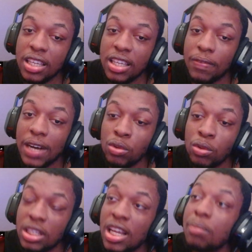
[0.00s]
if Von was
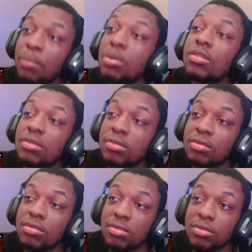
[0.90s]
alive, bro,
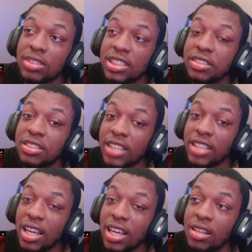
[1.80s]
same
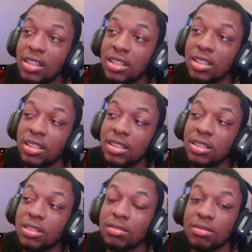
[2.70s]
side,
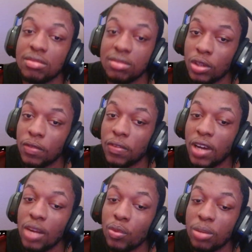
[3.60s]
but
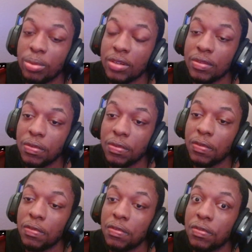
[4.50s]
Von would have been
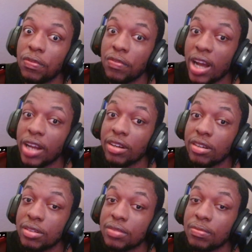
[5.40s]
fire.
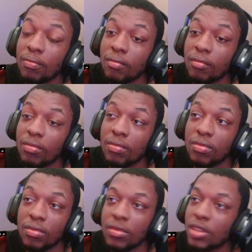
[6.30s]

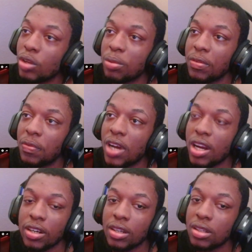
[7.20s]
Would have been
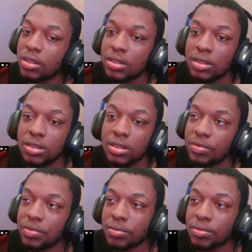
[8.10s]
fire. I